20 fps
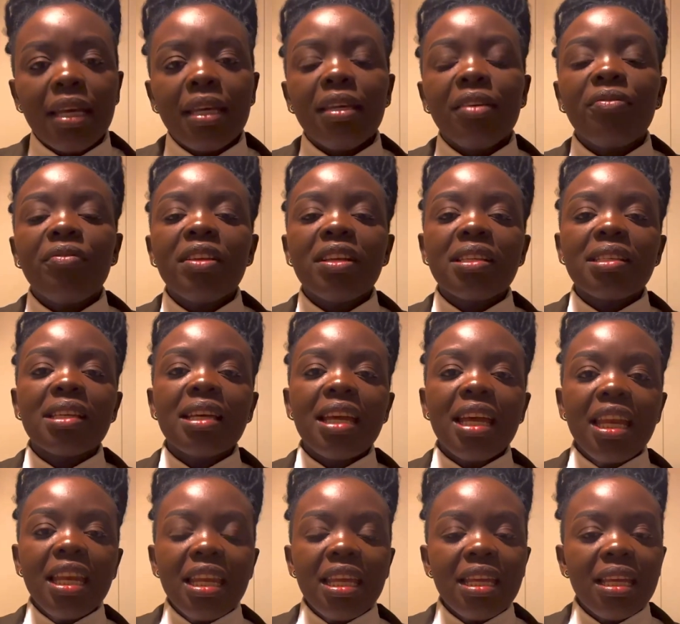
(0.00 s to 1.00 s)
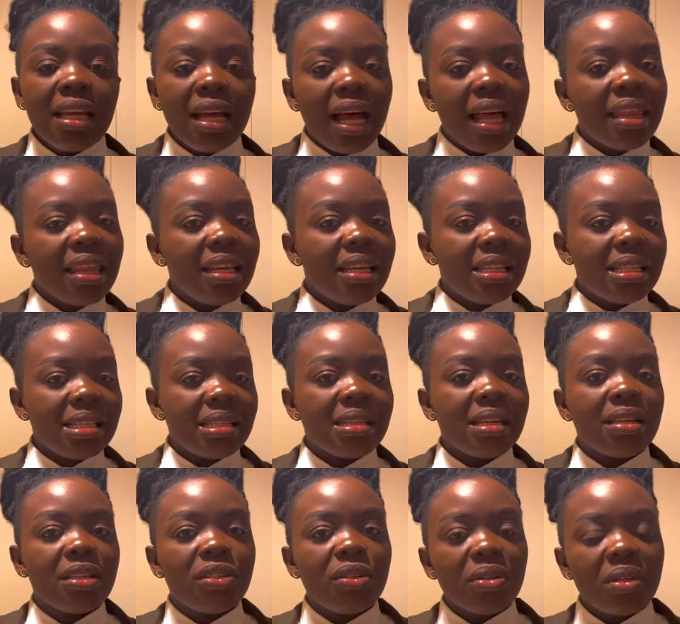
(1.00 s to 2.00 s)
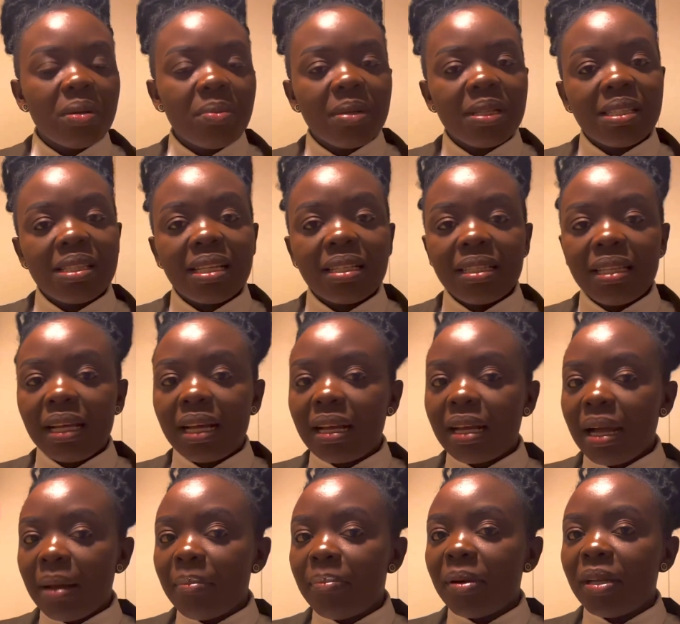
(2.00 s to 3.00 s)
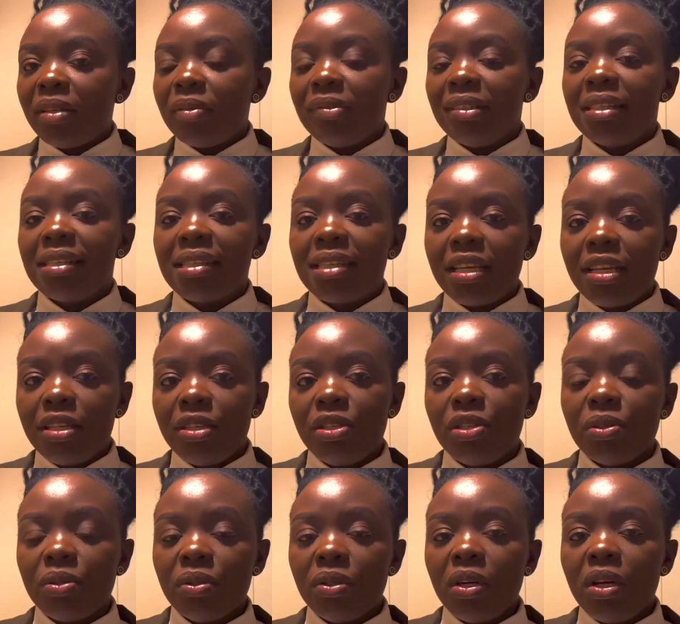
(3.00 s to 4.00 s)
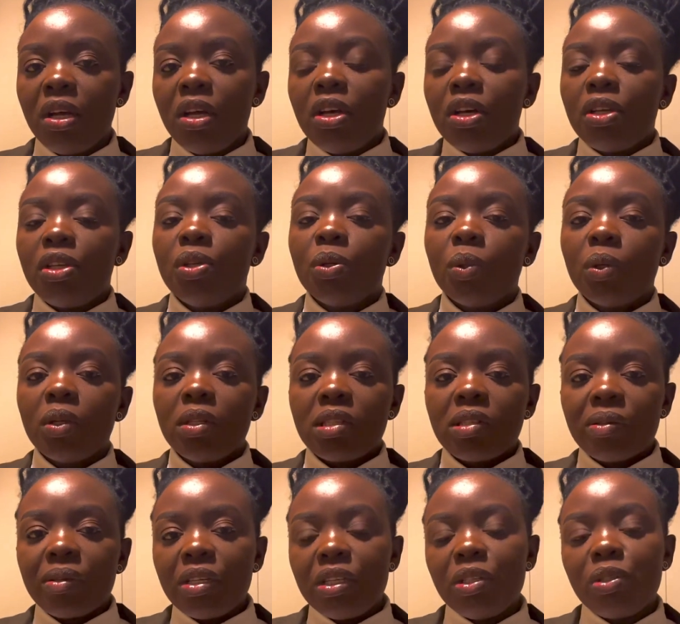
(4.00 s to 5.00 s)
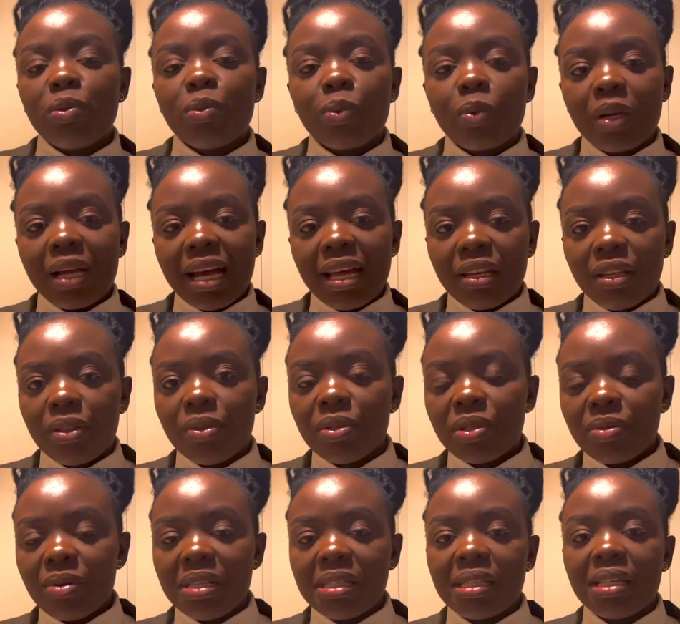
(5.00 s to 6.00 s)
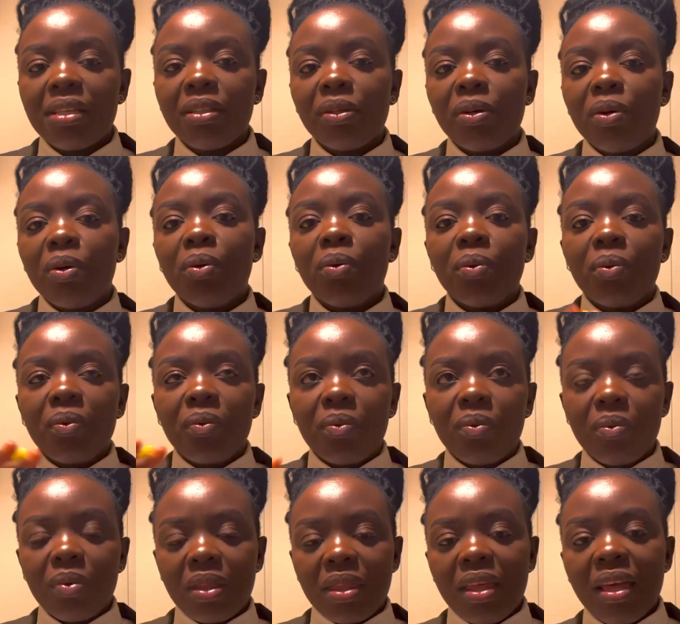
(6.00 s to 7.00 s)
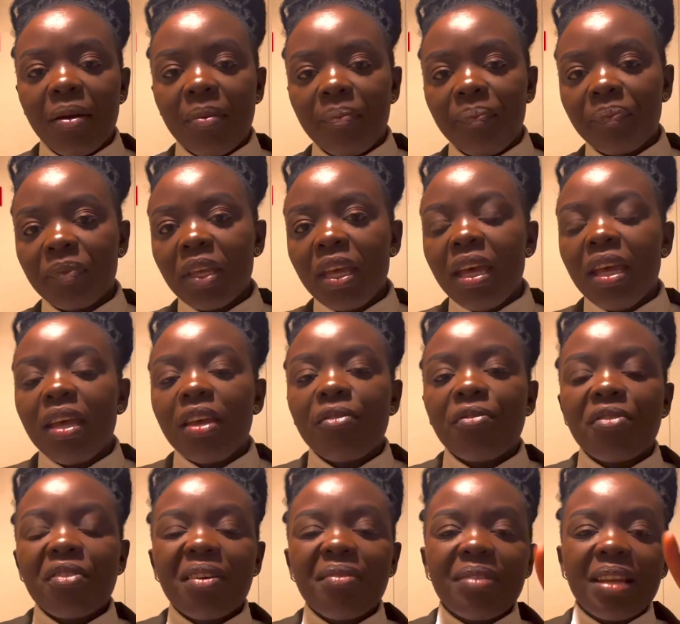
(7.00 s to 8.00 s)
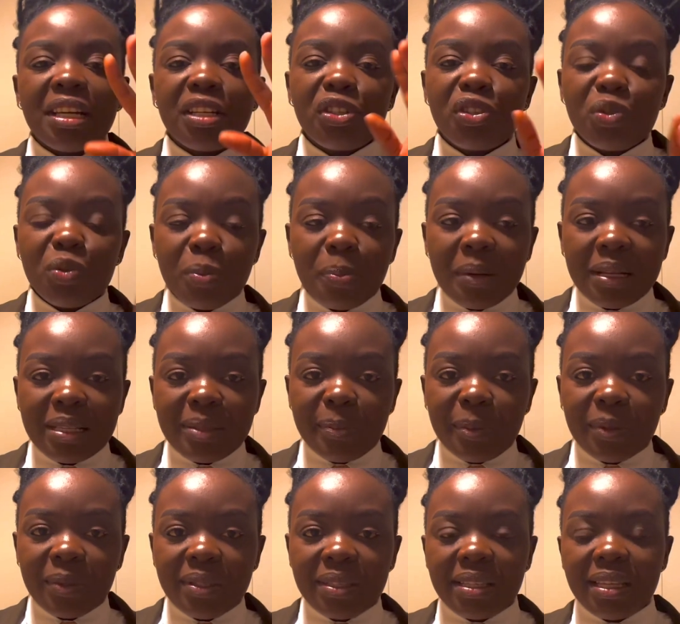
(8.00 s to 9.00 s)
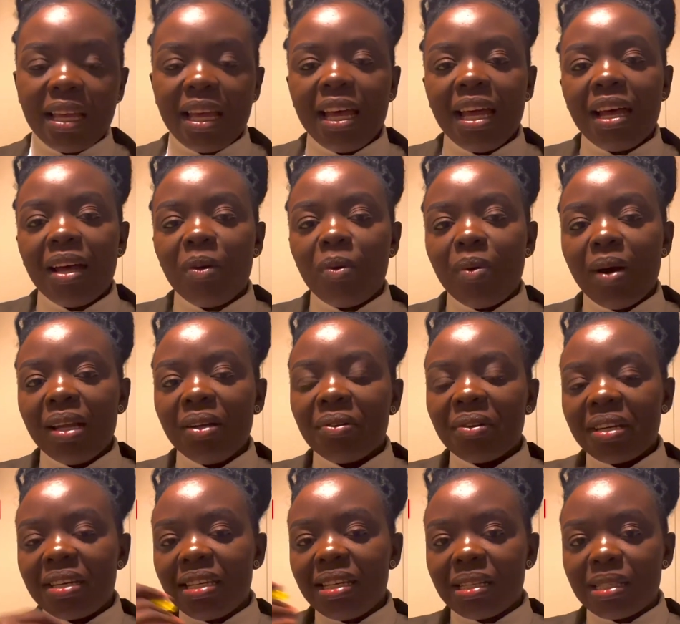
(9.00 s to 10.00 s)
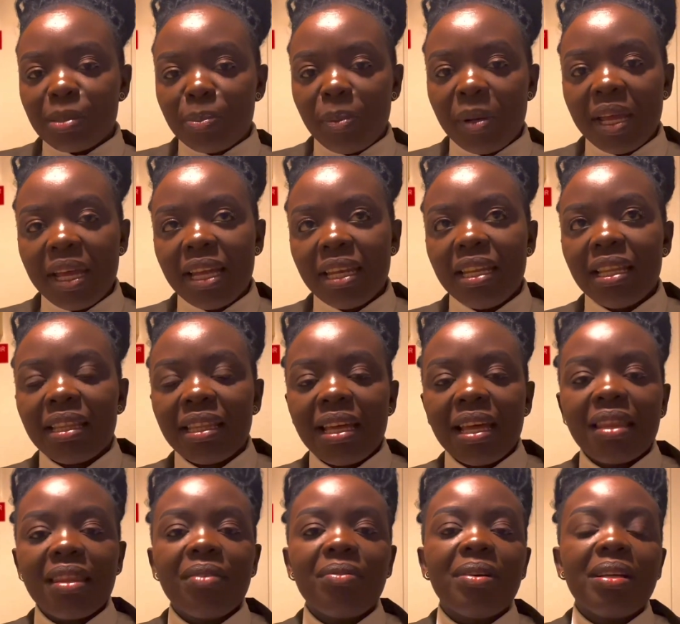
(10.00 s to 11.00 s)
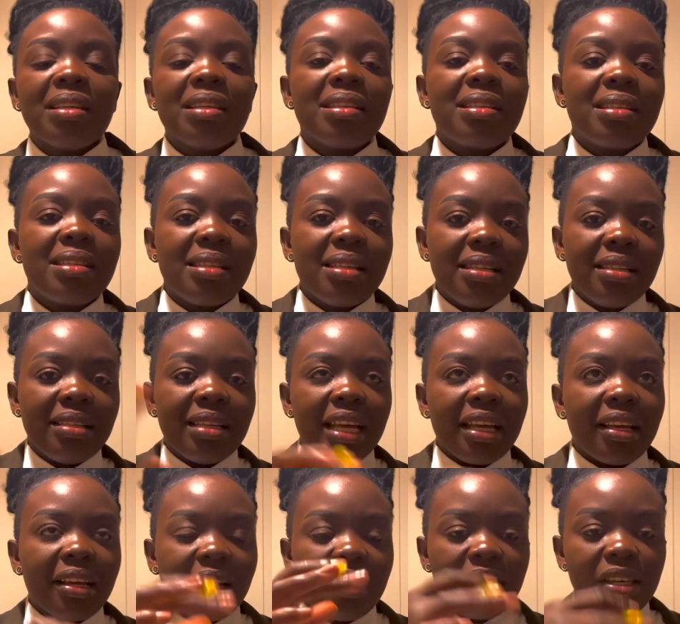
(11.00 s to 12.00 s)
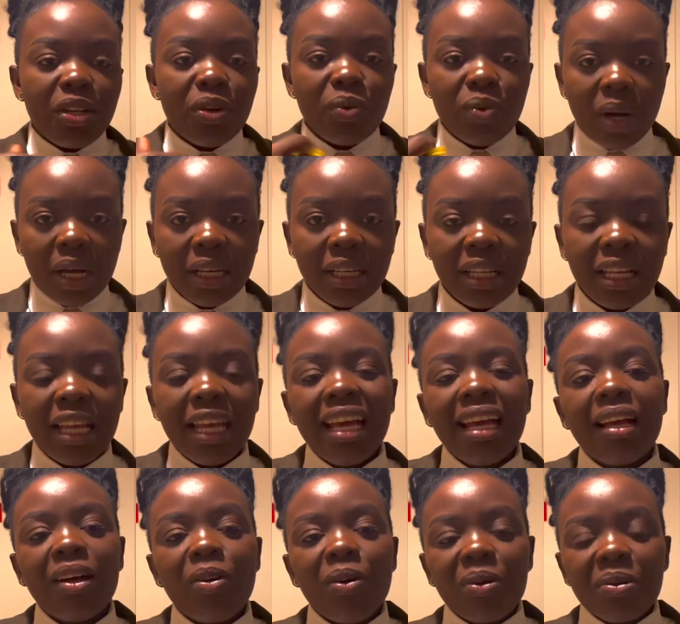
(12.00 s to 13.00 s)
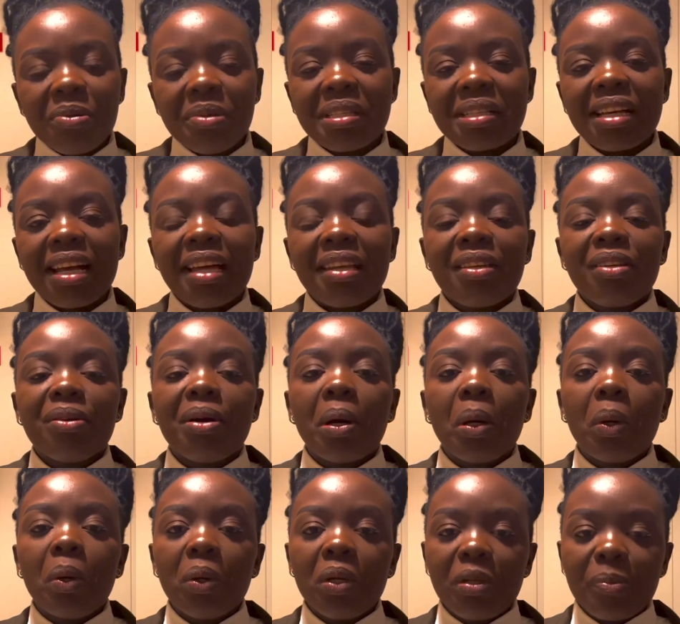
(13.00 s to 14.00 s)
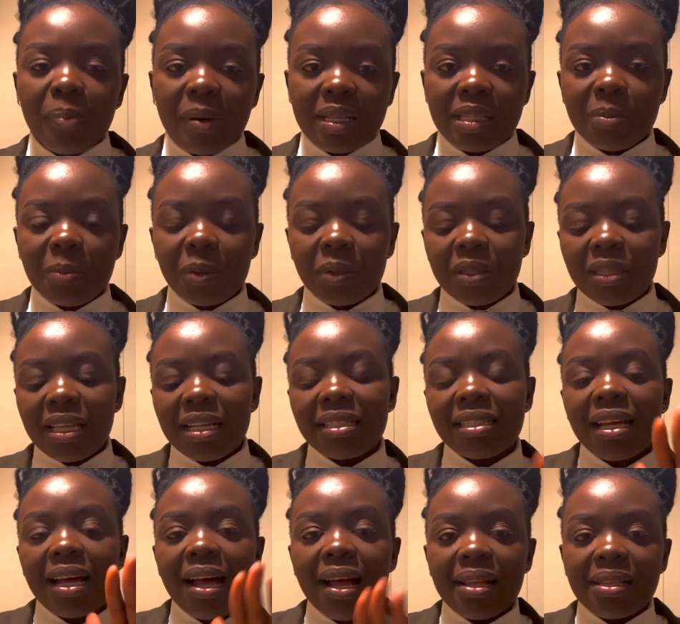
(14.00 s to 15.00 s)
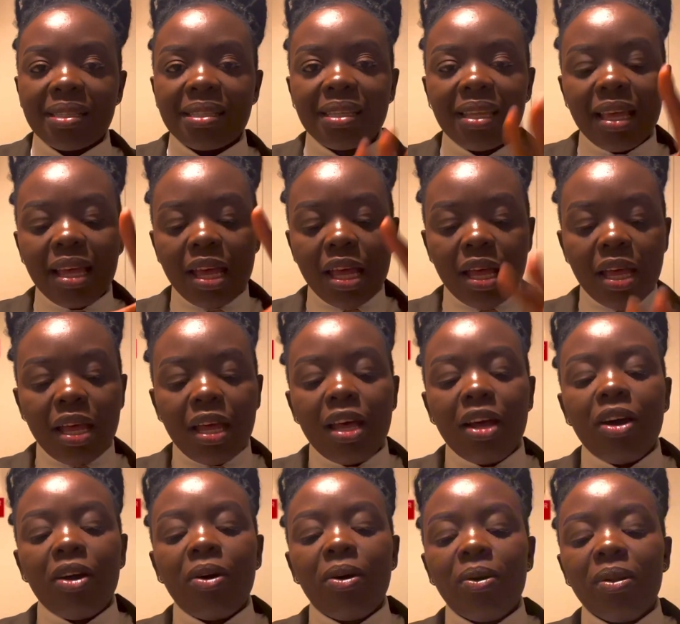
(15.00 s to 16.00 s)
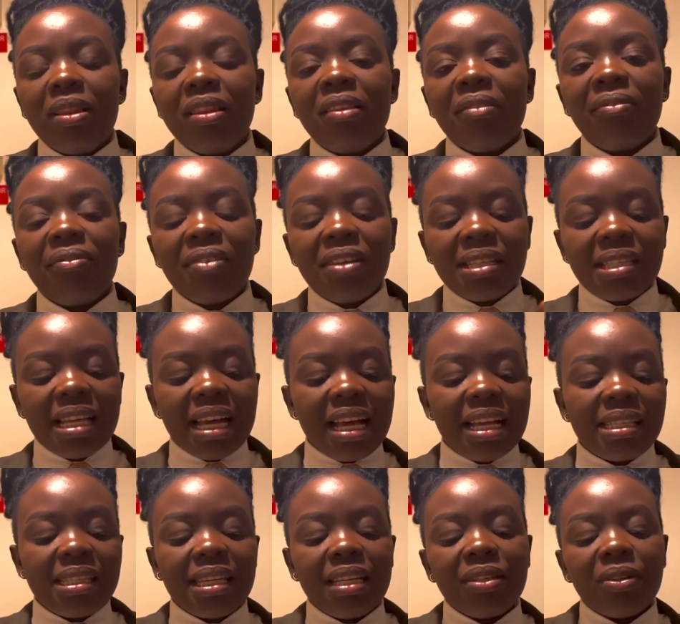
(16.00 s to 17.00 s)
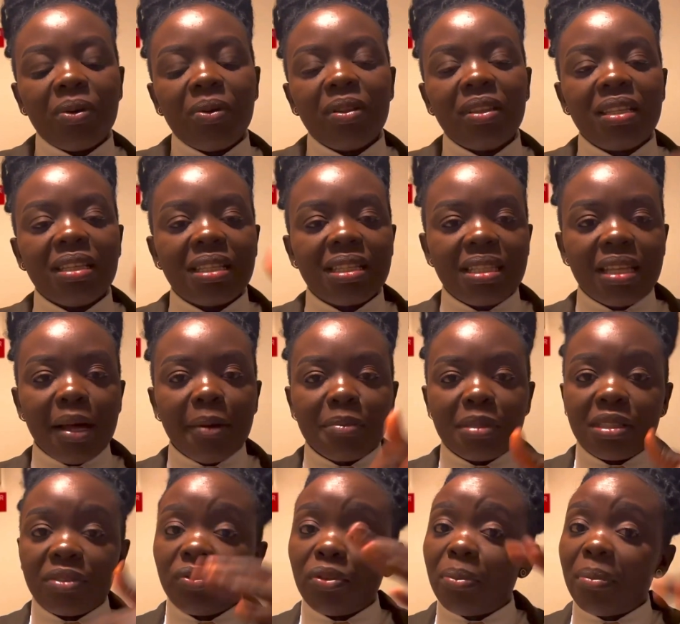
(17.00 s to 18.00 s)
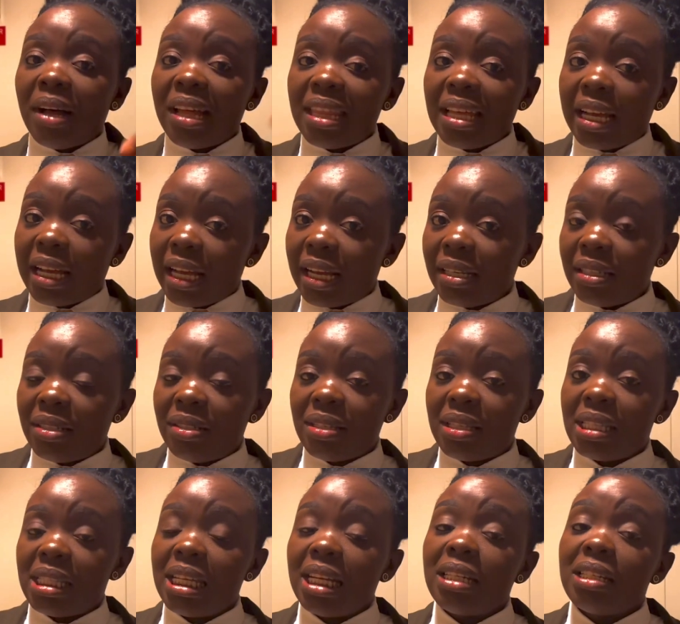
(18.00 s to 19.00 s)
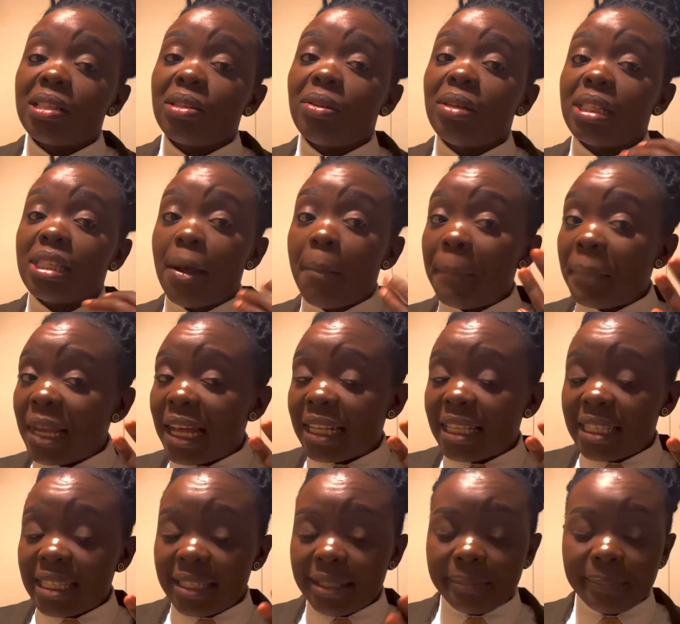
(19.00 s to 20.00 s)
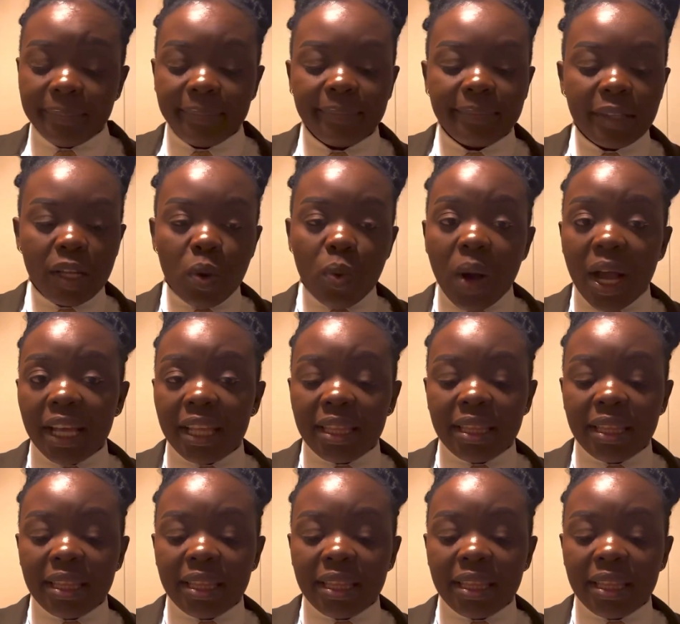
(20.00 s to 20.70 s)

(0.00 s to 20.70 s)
If there's any other necessary documents that the company will send you, you also need to carry those ones and go with them. If you have like 2 passports, one already expired and the other one is still like a new one, always carry your old passport that has all the visas and all the stamps from other countries. That is always a plus. Why?